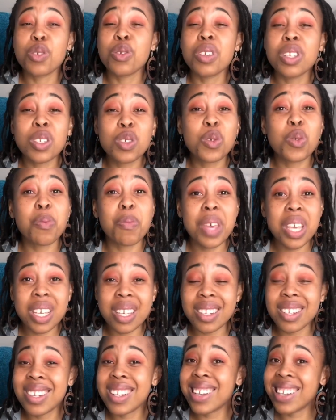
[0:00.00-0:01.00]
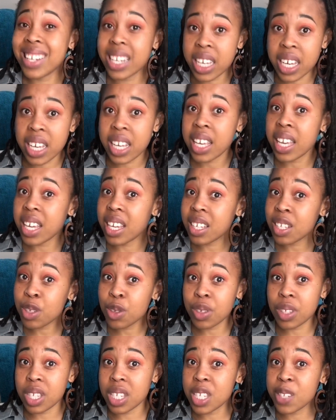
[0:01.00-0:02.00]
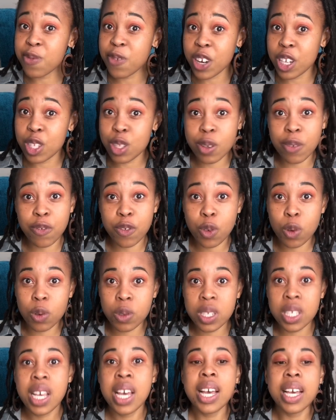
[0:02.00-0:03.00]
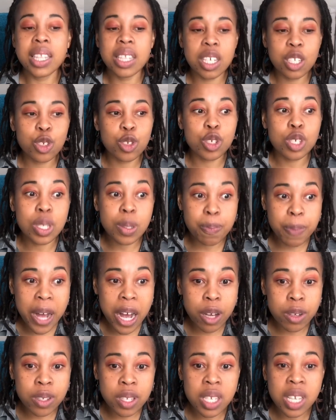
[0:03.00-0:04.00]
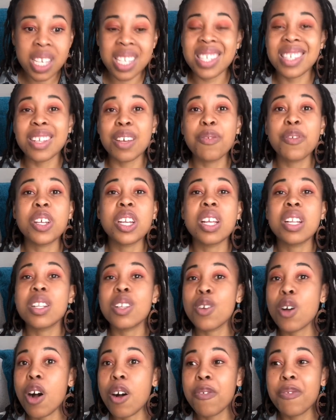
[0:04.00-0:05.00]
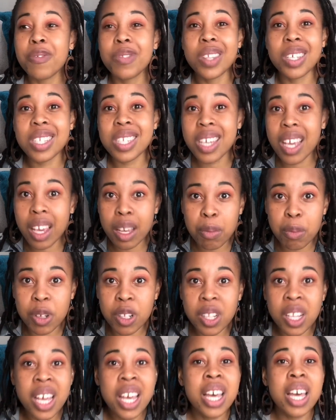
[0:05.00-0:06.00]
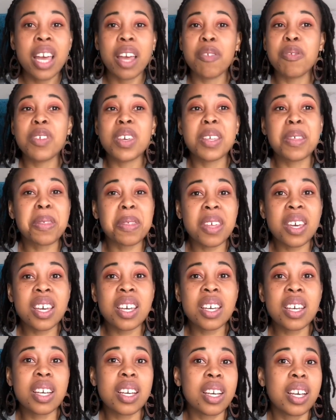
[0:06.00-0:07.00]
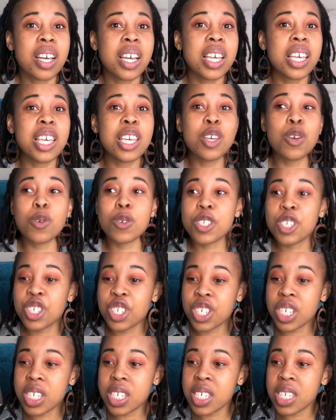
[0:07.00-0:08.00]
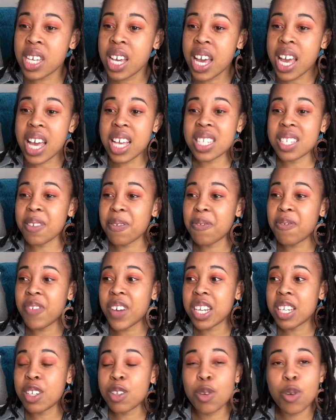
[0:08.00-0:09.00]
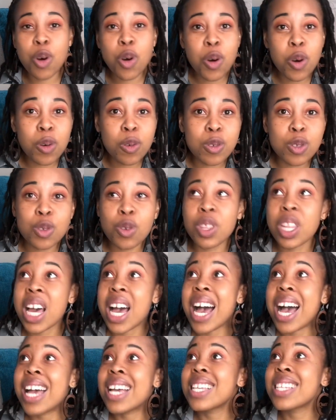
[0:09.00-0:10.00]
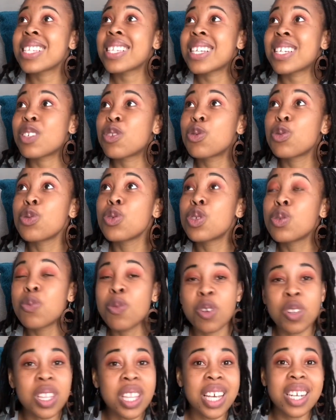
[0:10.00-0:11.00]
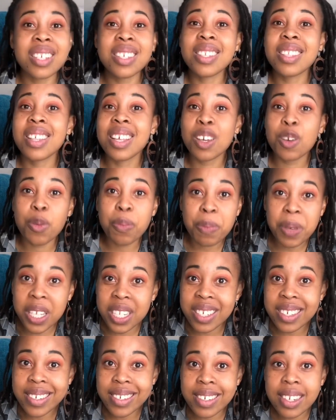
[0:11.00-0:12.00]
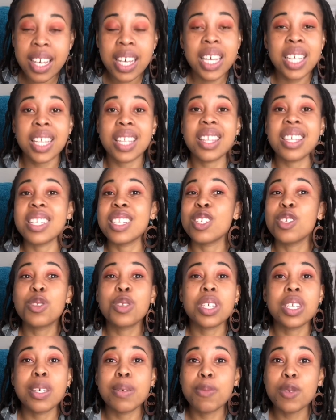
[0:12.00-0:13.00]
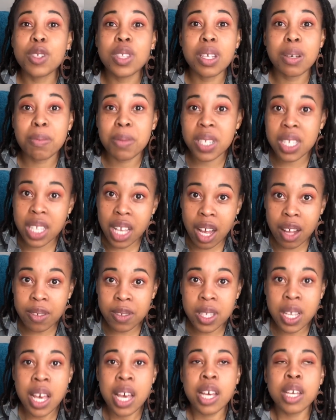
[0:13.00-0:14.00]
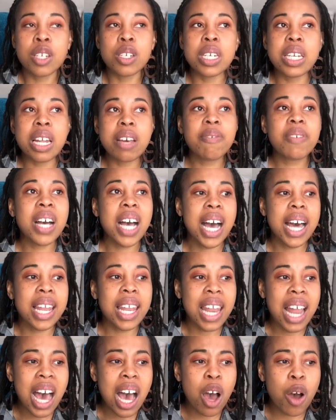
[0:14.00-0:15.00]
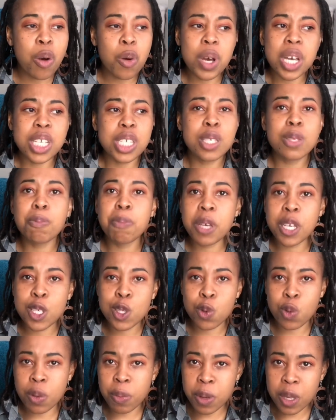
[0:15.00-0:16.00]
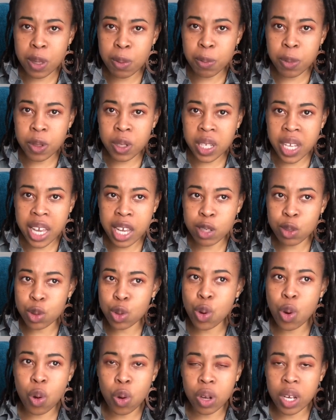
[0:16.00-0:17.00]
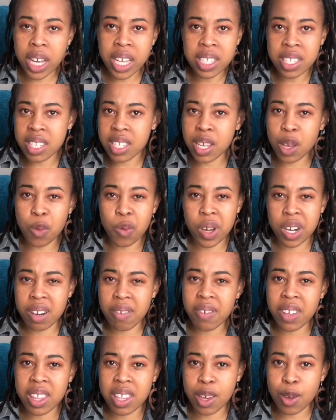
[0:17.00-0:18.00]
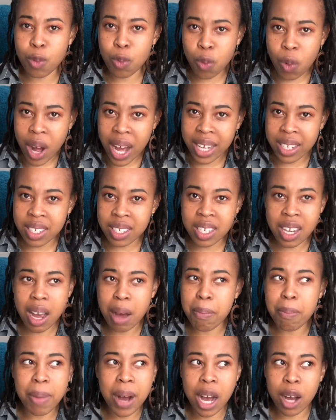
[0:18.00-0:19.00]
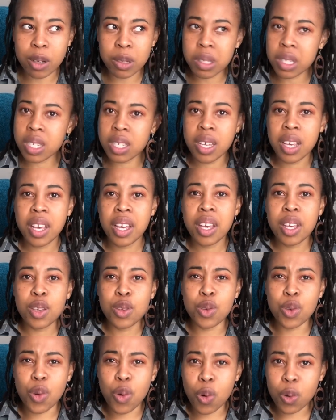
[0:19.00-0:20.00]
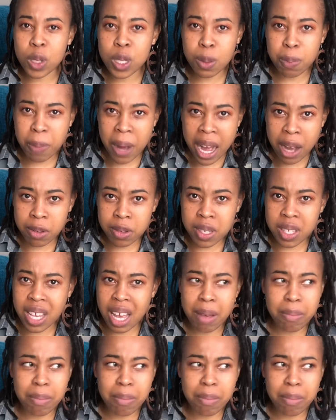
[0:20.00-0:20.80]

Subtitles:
You need to make it clear, to these friends of yours, that your spouse is definitely off the table. If they think he or she has a funny nose or their eyes are too small, that is their opinion that they need to keep to themselves. Never allow a space where people can talk and say whatever they want about your spouse.